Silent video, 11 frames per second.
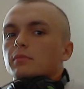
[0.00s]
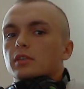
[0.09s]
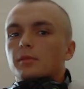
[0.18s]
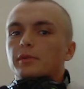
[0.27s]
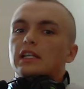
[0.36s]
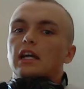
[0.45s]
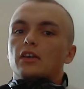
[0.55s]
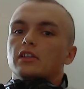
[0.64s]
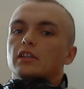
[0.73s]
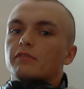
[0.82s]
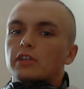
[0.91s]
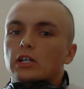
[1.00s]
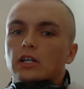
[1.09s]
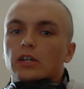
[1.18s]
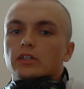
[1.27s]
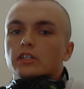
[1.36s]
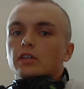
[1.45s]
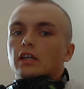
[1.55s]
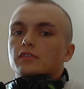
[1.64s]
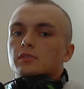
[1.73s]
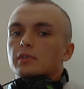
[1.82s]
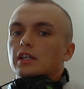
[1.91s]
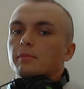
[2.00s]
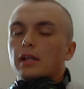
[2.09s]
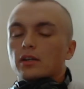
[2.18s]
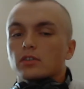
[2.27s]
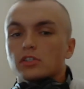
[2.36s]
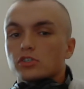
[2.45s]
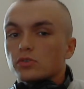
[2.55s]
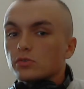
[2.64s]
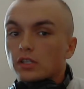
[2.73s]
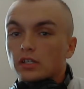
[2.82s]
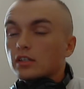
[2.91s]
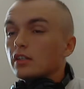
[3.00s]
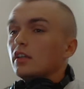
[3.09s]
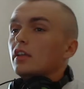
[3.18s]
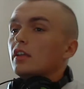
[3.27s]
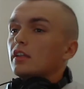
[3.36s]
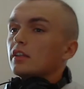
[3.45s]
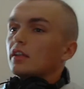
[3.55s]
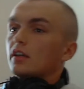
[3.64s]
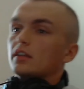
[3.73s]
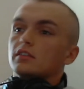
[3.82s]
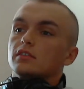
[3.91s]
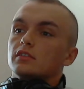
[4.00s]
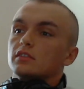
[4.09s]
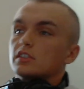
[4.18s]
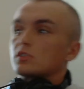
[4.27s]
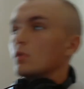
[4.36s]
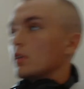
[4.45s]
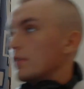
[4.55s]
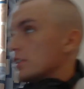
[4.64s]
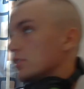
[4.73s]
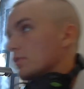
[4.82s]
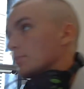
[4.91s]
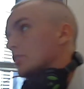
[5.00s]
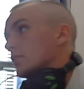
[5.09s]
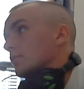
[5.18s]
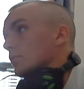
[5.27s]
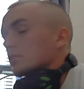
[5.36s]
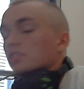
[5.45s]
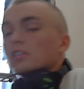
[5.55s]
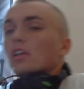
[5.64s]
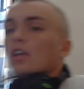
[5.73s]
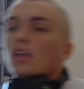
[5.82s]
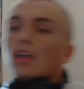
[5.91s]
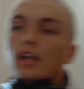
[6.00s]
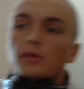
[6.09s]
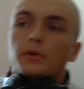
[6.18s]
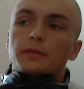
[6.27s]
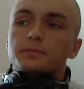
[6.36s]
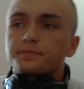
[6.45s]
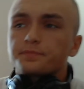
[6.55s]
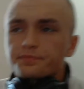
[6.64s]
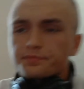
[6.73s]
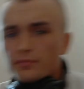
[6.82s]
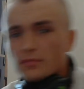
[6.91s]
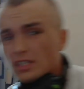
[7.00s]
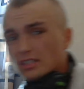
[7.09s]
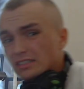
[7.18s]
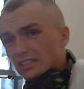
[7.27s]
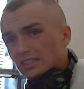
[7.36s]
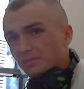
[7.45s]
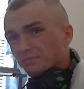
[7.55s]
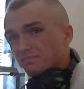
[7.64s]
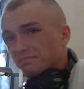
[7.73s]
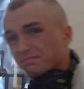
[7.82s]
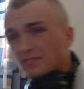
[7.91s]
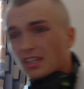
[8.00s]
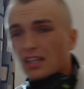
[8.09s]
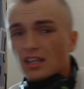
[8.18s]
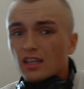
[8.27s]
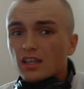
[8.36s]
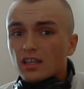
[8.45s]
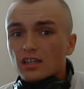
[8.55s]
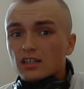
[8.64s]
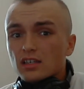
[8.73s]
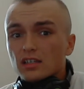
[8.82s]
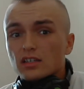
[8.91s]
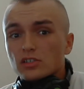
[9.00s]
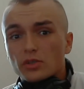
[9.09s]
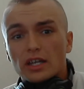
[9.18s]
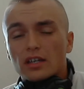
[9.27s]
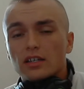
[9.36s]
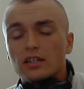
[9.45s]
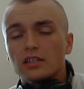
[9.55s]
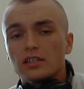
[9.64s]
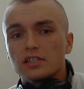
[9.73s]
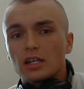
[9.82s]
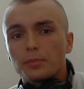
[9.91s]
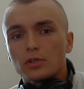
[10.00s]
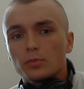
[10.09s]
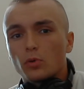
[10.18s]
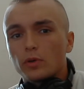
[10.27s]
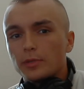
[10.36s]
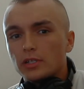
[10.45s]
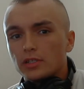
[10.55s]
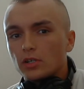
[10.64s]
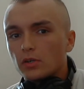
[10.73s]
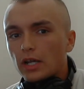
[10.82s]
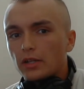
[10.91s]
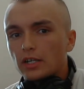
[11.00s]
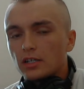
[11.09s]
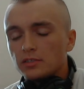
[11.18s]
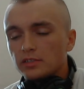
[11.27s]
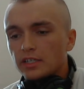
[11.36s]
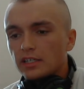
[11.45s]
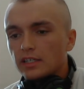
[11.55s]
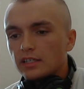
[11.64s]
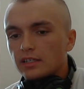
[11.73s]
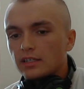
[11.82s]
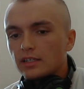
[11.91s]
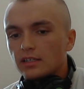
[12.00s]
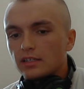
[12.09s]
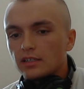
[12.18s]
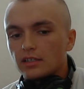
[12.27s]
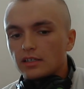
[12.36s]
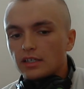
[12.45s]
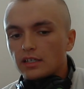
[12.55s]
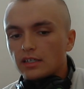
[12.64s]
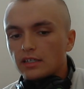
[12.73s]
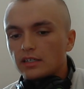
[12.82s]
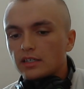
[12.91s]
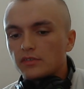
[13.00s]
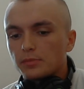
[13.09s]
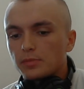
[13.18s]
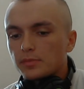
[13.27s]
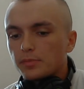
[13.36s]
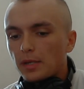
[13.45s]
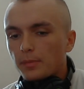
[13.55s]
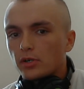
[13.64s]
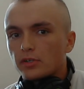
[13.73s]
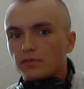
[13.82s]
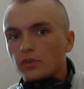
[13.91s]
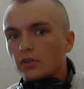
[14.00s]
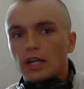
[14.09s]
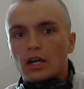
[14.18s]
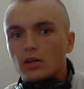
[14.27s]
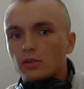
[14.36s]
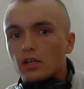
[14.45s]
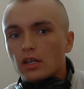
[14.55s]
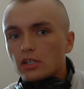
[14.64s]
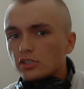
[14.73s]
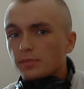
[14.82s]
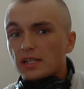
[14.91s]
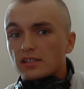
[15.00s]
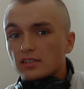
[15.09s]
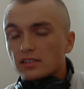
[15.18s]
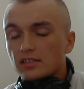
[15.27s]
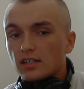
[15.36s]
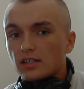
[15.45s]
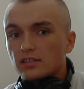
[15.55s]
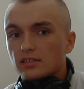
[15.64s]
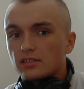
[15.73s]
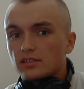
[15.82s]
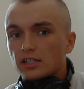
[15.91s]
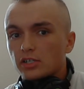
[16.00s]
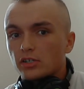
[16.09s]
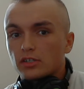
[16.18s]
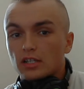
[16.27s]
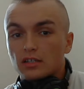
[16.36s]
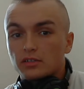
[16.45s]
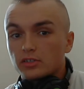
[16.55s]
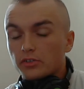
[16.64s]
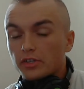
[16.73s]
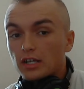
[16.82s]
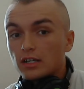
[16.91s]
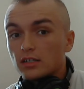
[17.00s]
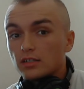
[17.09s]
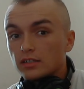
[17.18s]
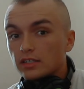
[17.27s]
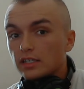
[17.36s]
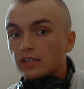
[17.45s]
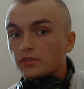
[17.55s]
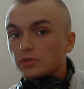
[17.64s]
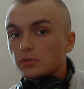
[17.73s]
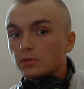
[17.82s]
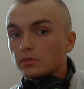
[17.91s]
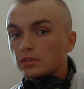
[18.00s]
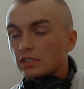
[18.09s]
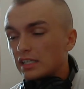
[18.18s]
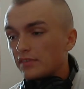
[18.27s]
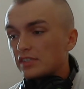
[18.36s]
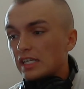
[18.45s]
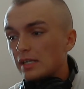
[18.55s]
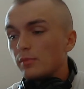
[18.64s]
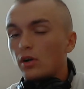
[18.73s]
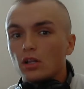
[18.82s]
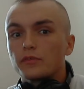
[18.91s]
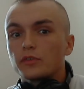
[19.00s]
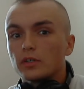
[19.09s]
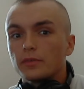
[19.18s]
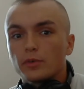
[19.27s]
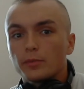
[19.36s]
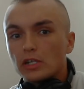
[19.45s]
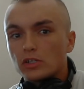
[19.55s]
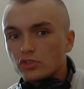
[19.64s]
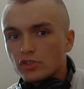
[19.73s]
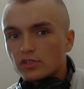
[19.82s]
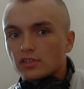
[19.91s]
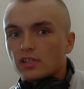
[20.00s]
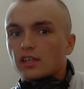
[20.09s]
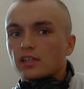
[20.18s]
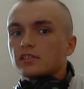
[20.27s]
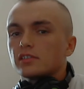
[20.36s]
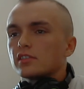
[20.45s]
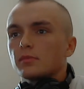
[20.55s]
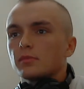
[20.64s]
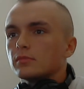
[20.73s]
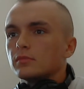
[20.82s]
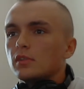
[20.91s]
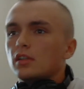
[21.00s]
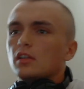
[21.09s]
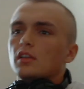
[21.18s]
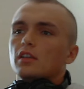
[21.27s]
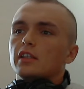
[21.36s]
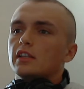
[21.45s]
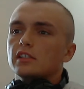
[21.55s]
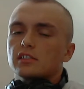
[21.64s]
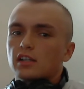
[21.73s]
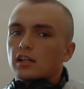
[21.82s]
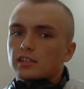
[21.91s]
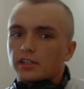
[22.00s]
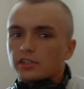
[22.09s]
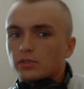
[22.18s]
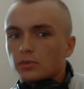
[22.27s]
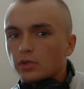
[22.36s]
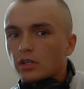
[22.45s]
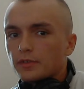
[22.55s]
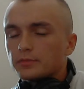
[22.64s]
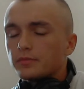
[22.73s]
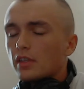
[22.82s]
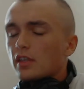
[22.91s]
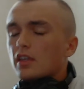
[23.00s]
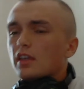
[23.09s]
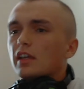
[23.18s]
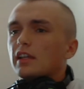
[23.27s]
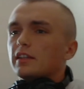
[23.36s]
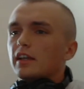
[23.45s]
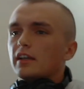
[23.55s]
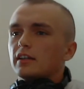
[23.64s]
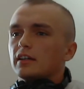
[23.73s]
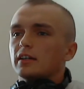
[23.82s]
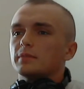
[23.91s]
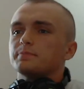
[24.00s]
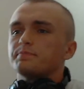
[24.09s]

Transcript: coming down and then figure out that you have some kind of medical issue that, that disqualifies you from the Air Force. Anyway, um, so yeah, set up your appointment, you go down there, and he gives you a piece of paper, you fill it out, just basically says that you're, that you're there, and he gives you gives him all of your information just in case something he needs to contact you or whatever. And then uh,